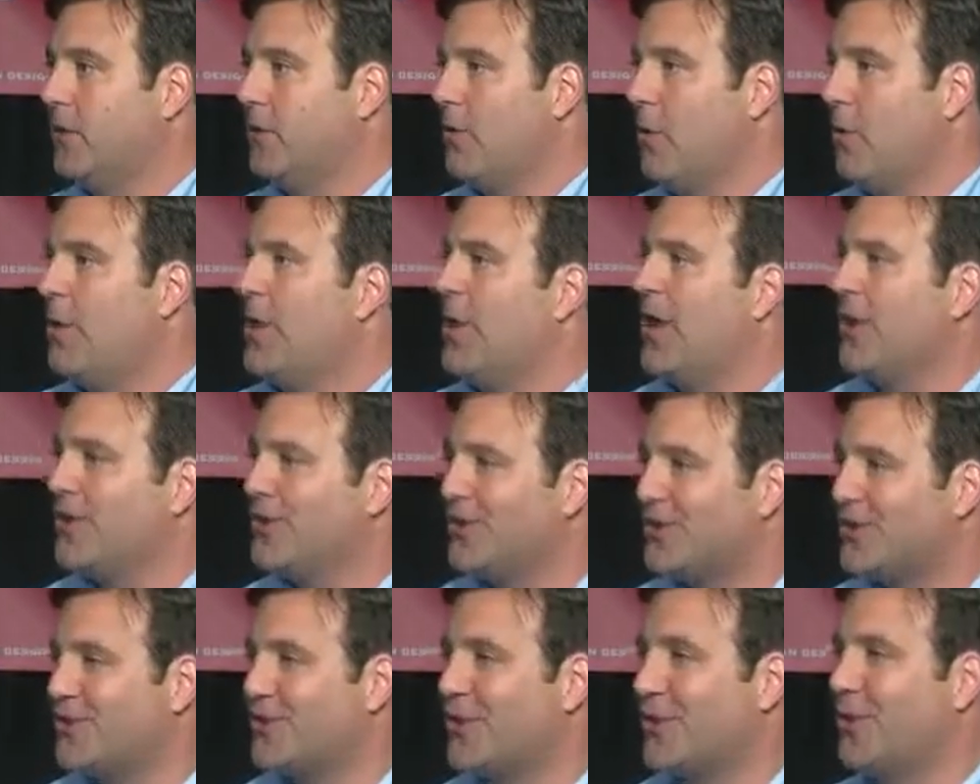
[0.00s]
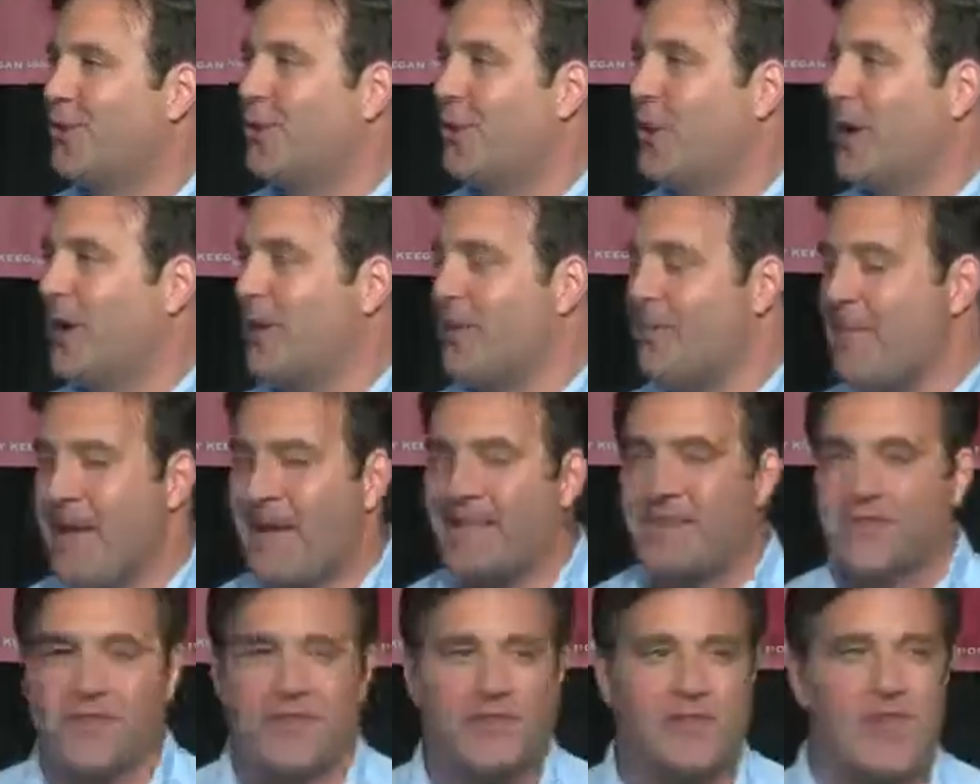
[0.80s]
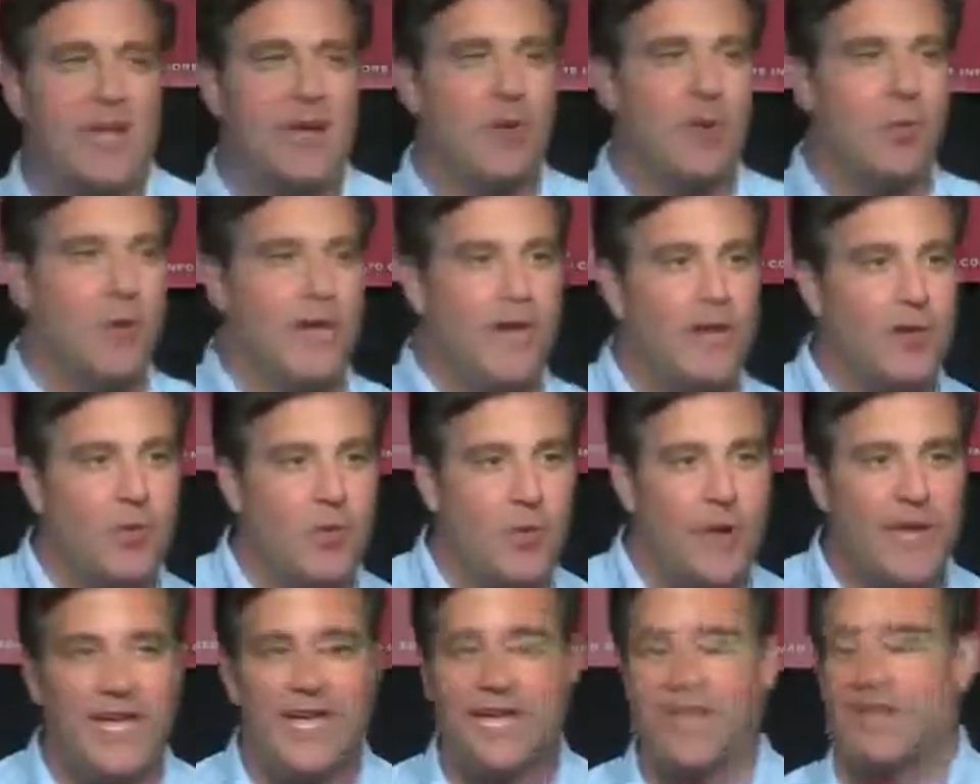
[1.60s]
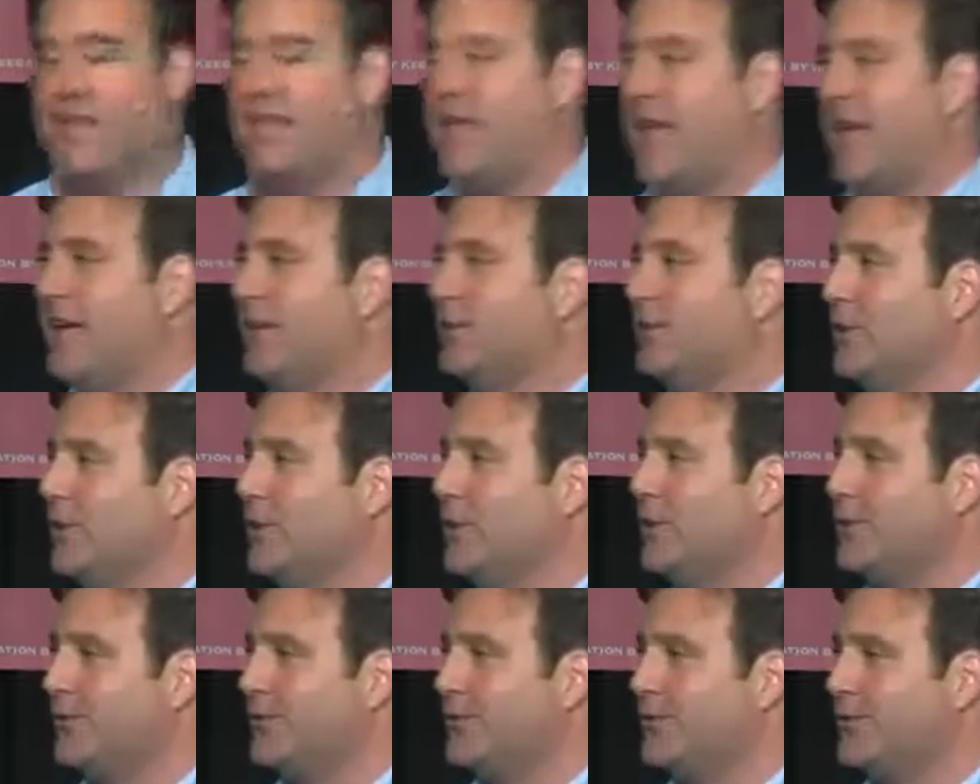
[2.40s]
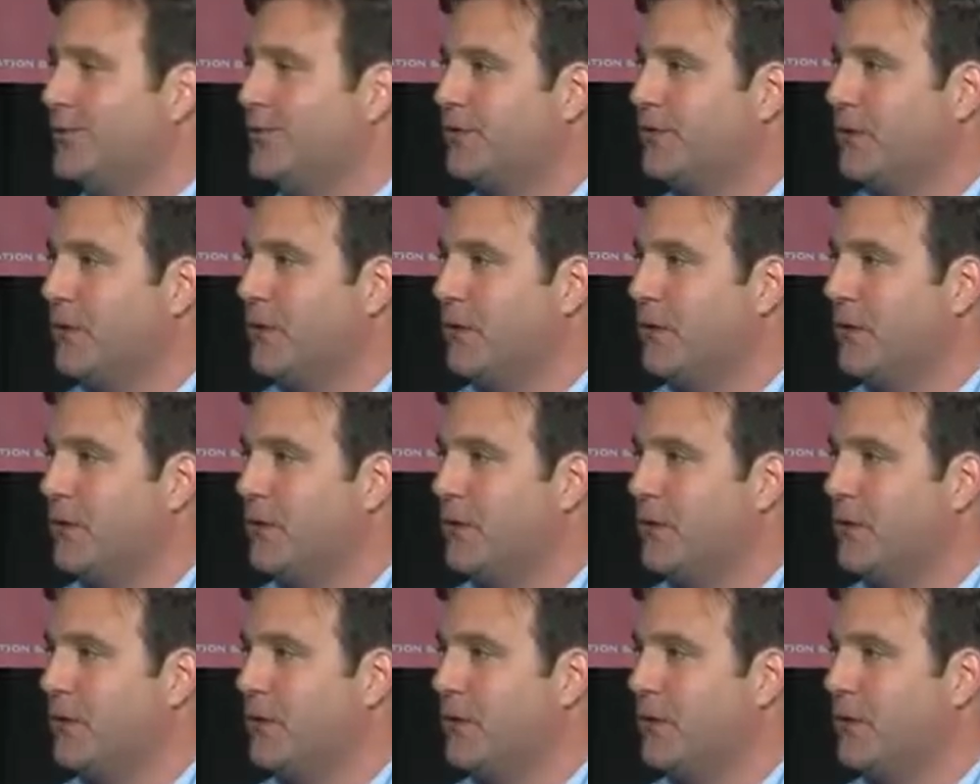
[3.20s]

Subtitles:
When we understood what it meant to say, we win, they lose.